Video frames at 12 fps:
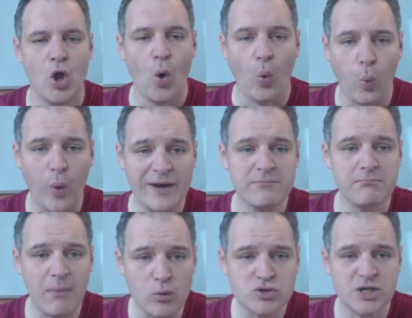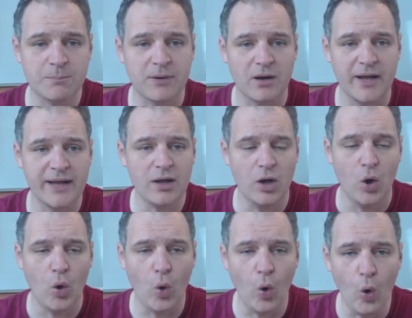When multiplying,
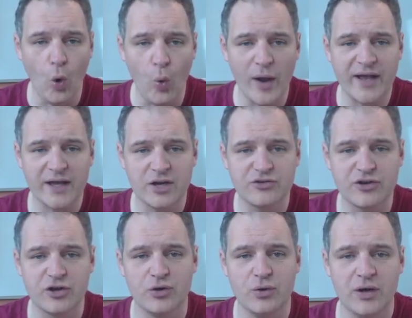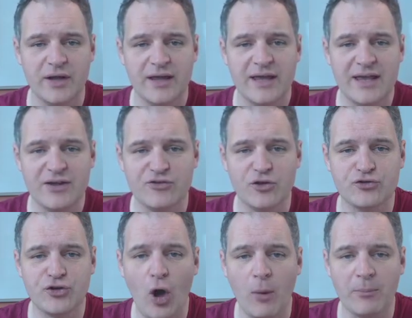all we're going to do is the
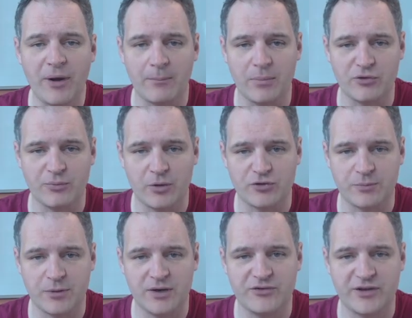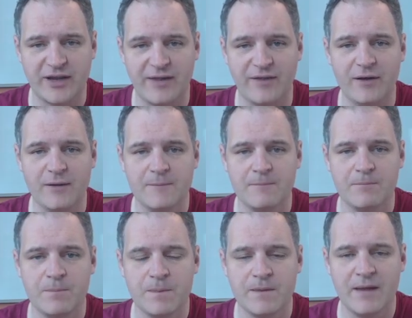top numbers multiplied together
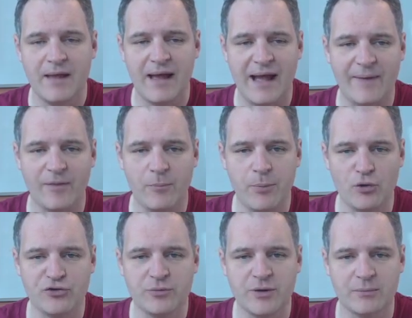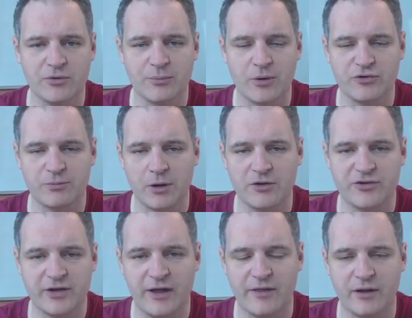and the bottom numbers multiplied
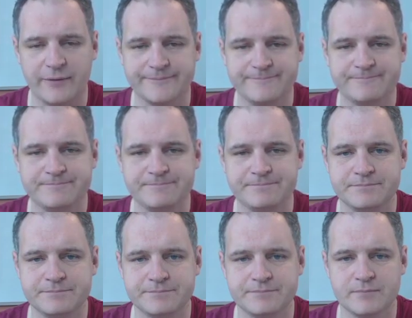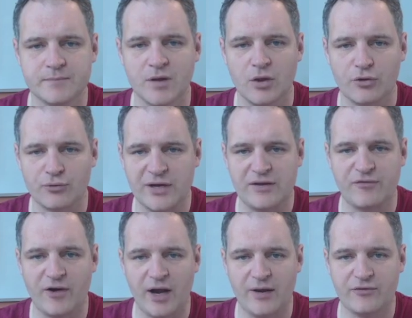together. 3
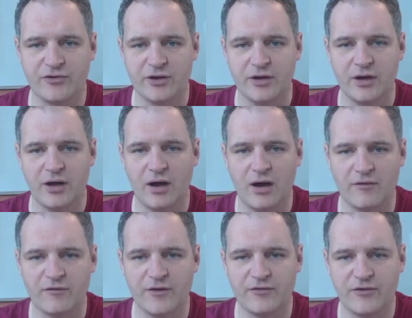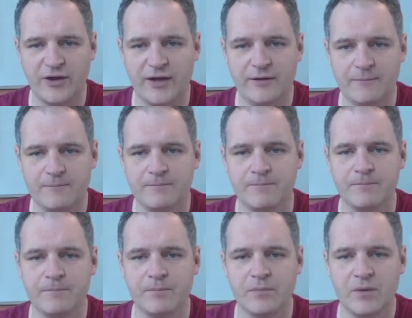5s are 15
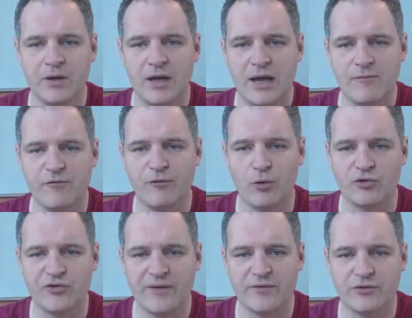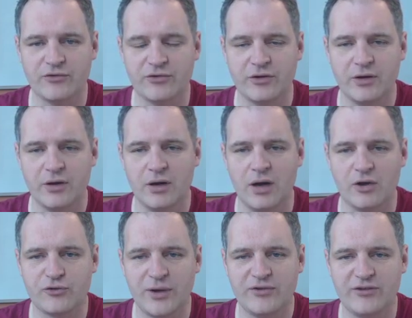and 4 7s are
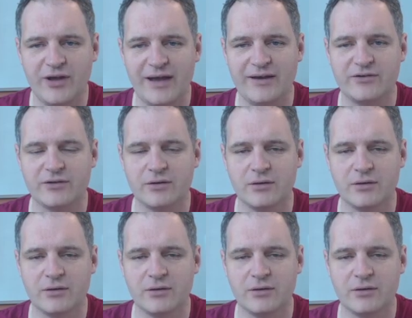28.